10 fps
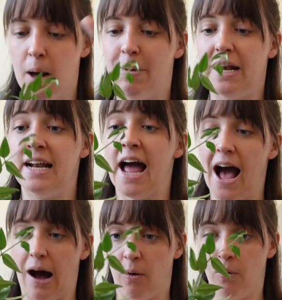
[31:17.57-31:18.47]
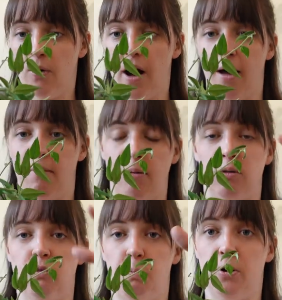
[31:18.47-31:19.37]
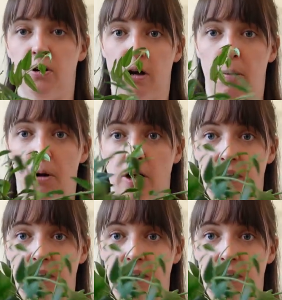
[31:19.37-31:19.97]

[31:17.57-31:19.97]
But now I'm able to put it in a pot